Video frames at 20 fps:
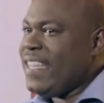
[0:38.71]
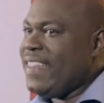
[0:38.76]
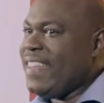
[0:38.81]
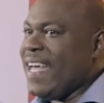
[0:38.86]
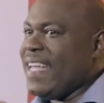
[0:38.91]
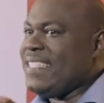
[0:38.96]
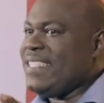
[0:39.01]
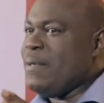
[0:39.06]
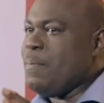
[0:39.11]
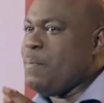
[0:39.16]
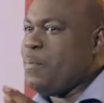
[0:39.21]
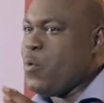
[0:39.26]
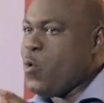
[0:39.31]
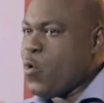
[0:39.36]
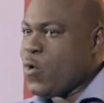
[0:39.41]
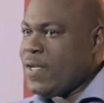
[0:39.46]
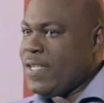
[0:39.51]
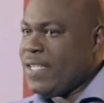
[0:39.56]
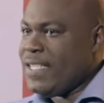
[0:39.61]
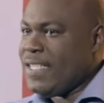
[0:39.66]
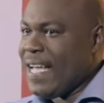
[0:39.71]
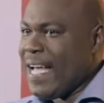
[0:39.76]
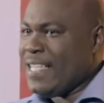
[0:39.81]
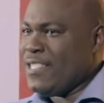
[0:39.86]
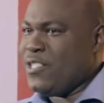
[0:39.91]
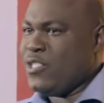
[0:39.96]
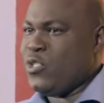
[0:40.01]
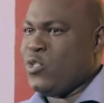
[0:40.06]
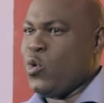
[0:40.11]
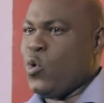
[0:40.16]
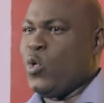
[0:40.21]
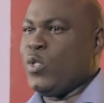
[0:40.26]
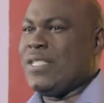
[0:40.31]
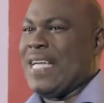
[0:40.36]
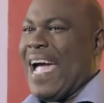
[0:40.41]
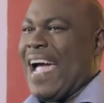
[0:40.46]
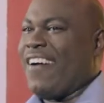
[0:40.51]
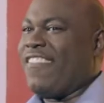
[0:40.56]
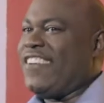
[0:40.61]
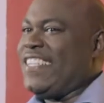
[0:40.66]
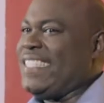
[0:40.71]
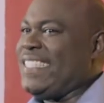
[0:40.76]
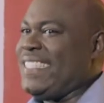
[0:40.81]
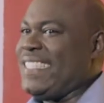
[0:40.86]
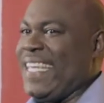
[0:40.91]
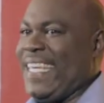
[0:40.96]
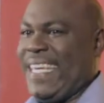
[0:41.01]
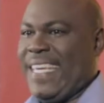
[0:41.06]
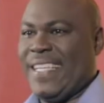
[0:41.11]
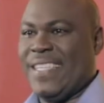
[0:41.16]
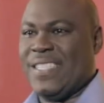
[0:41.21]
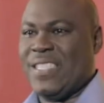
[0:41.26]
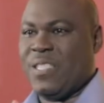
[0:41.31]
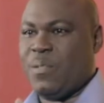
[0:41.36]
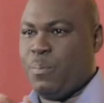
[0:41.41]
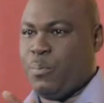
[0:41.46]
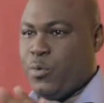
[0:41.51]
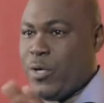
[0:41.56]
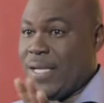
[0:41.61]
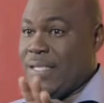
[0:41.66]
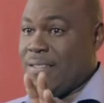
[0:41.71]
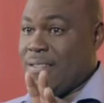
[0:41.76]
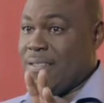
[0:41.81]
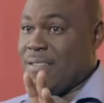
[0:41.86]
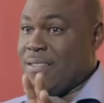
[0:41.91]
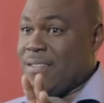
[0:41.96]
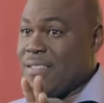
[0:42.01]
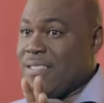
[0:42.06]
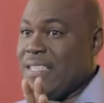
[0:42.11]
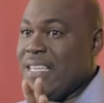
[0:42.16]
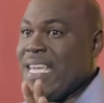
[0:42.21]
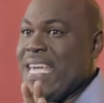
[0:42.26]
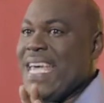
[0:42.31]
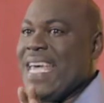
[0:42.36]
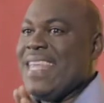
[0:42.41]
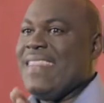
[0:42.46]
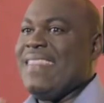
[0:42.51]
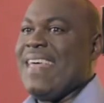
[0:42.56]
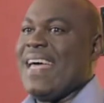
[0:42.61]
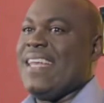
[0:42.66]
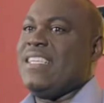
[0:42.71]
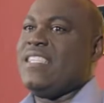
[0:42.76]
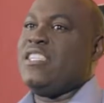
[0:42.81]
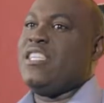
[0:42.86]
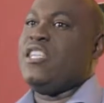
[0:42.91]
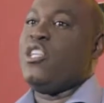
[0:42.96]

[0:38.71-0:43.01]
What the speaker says: that is imported and sold at ridiculous prices, that is